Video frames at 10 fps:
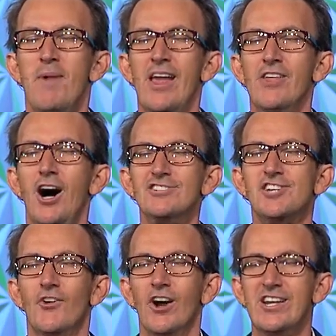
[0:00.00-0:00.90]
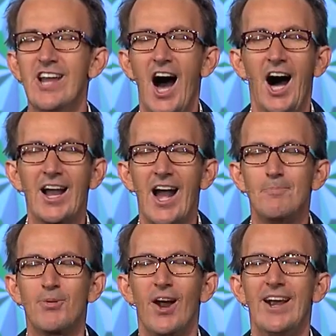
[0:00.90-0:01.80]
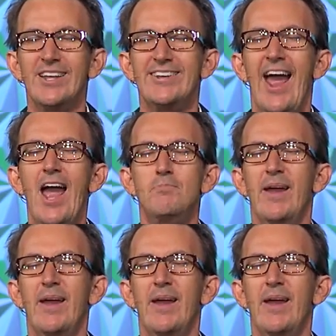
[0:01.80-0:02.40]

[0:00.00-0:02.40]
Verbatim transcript: May those who are young, I pray today,